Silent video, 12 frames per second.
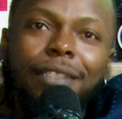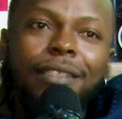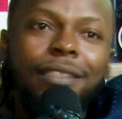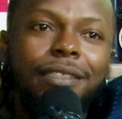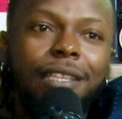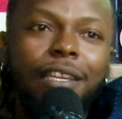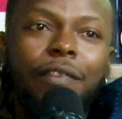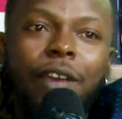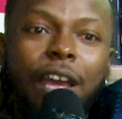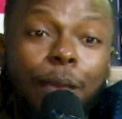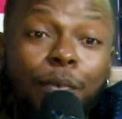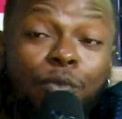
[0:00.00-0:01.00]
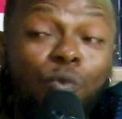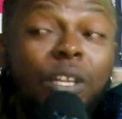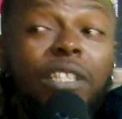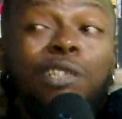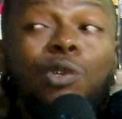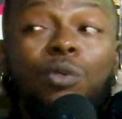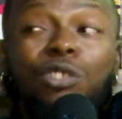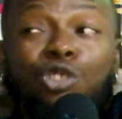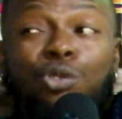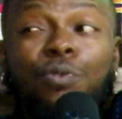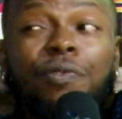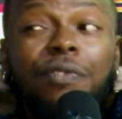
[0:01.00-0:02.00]
things that never happened when they know the
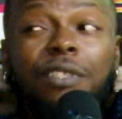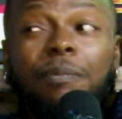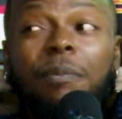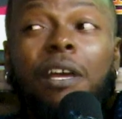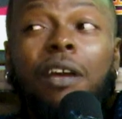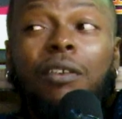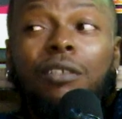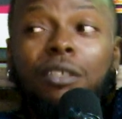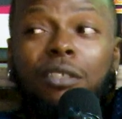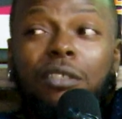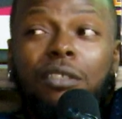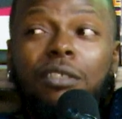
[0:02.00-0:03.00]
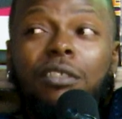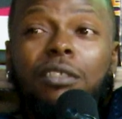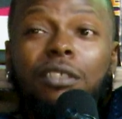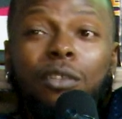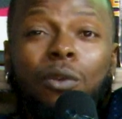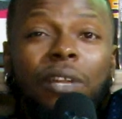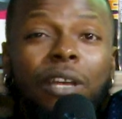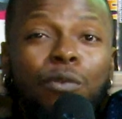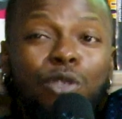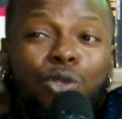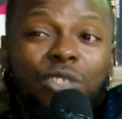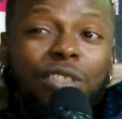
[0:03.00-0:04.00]
truth deep down. You know, like
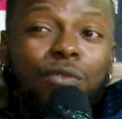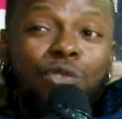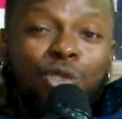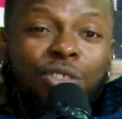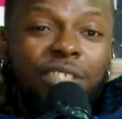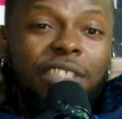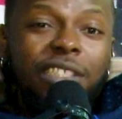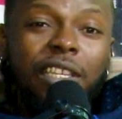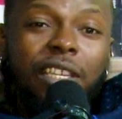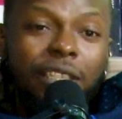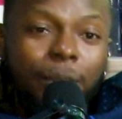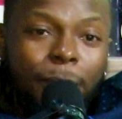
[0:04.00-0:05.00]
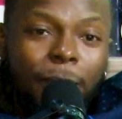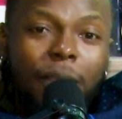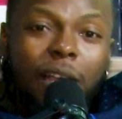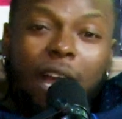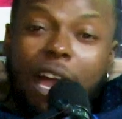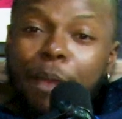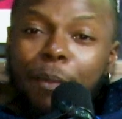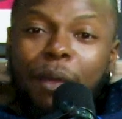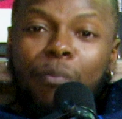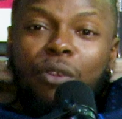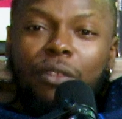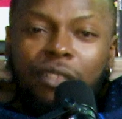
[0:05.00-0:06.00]
we usually say, I and my
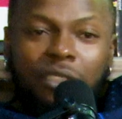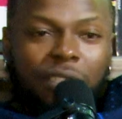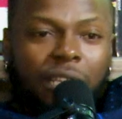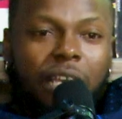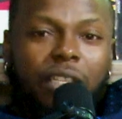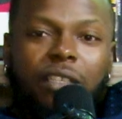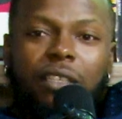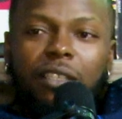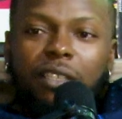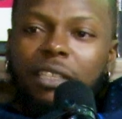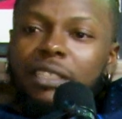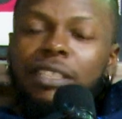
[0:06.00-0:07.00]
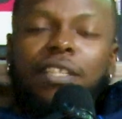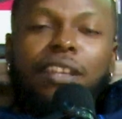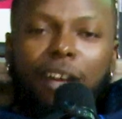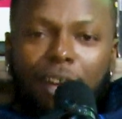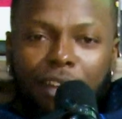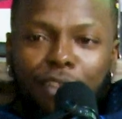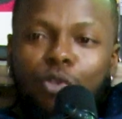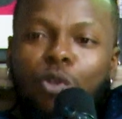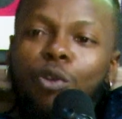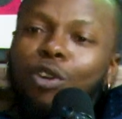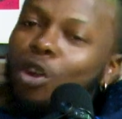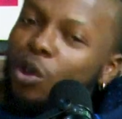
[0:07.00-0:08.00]
brothers, like, it's either you're
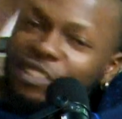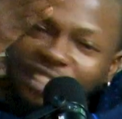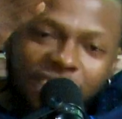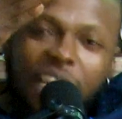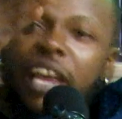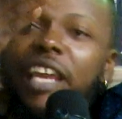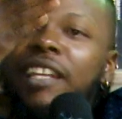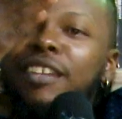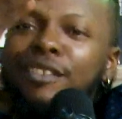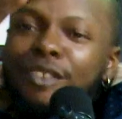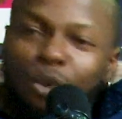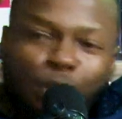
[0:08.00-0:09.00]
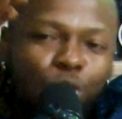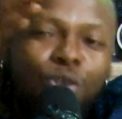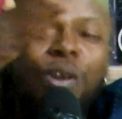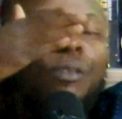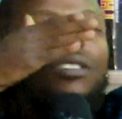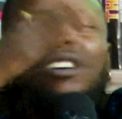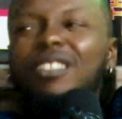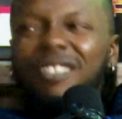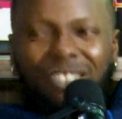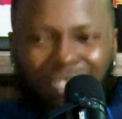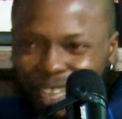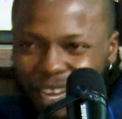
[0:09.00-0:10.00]
on God's side or you're on the
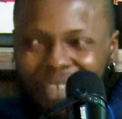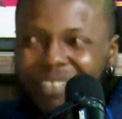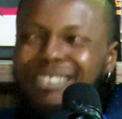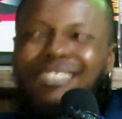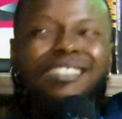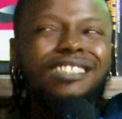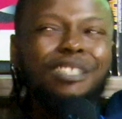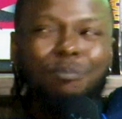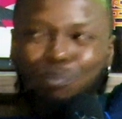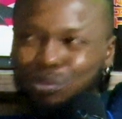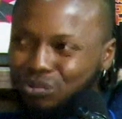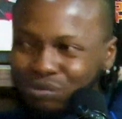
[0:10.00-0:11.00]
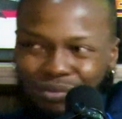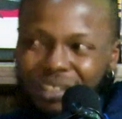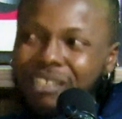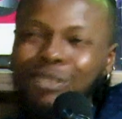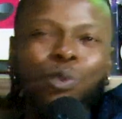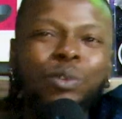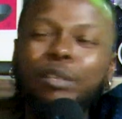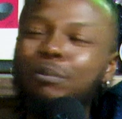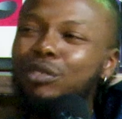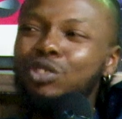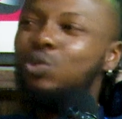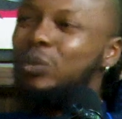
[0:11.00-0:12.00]
other side. Simple. There's no in
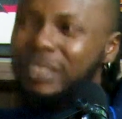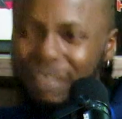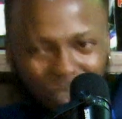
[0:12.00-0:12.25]
between.